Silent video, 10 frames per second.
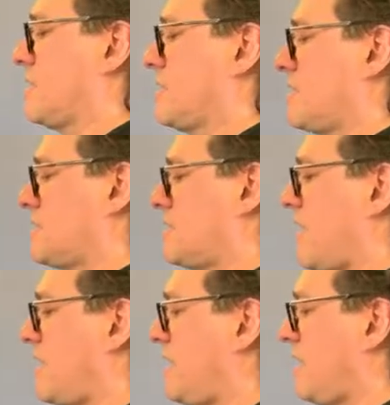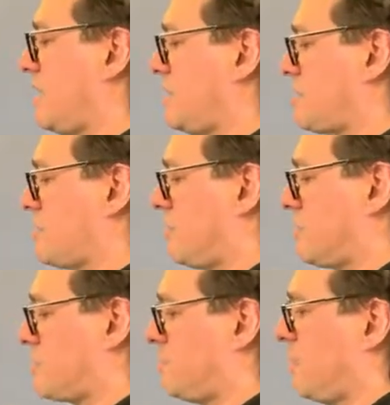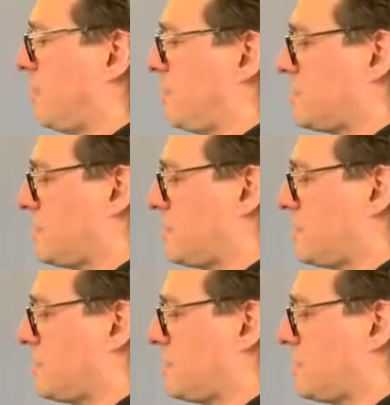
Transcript: Stay here at the shortest point.